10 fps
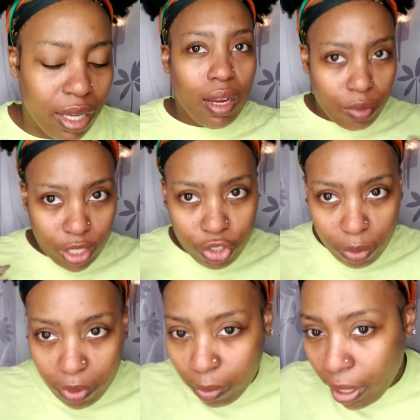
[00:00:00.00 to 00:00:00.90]
I'm really
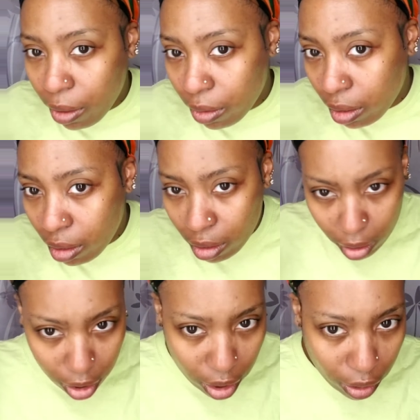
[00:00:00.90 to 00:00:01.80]
tripping about,
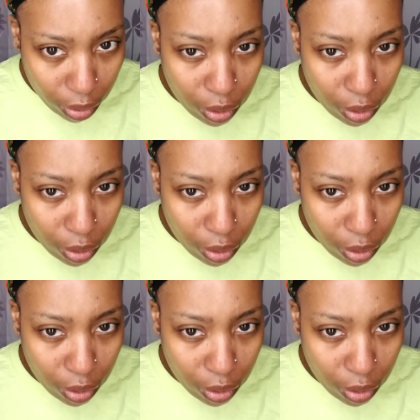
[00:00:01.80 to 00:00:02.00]
you know,